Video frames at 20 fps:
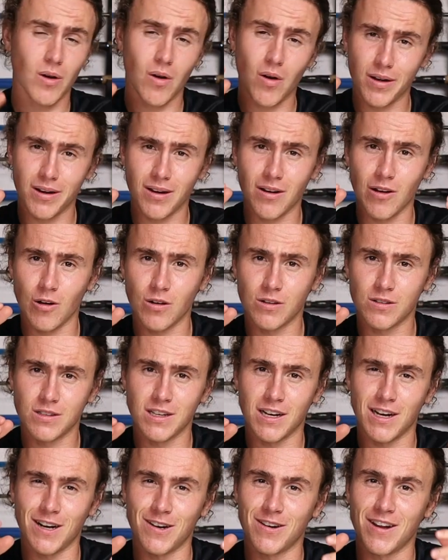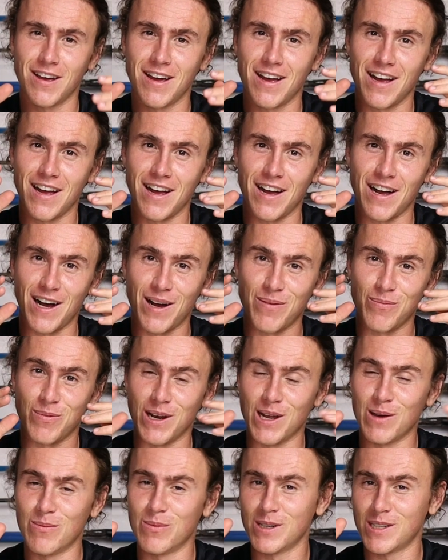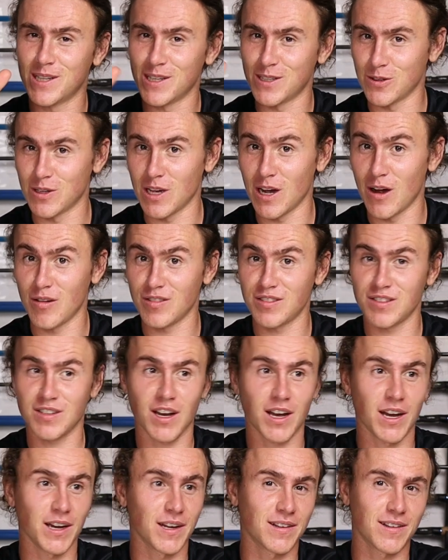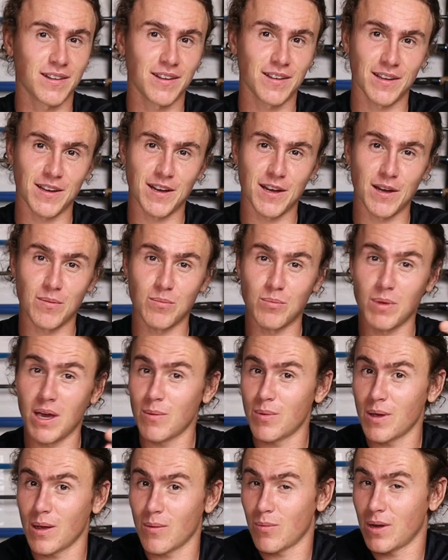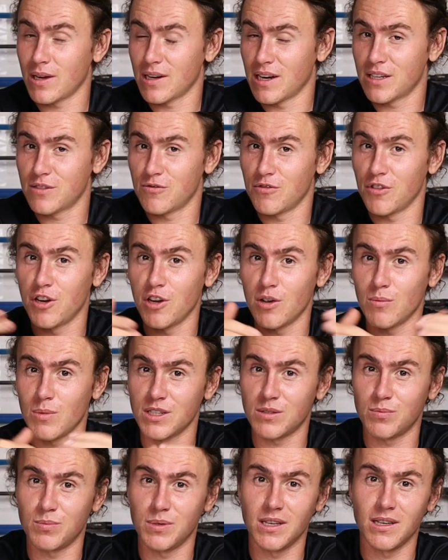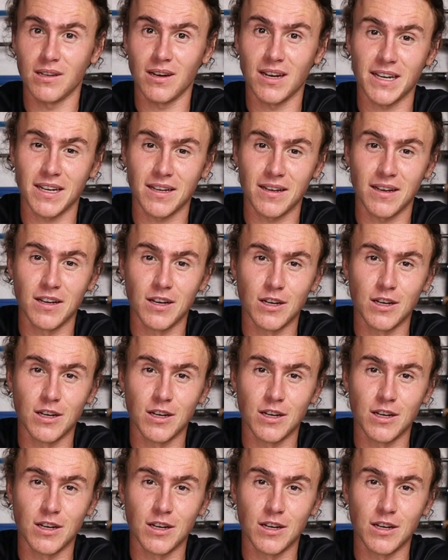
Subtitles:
are in lockdown. I'm limited to go outside. Maybe my next video must be like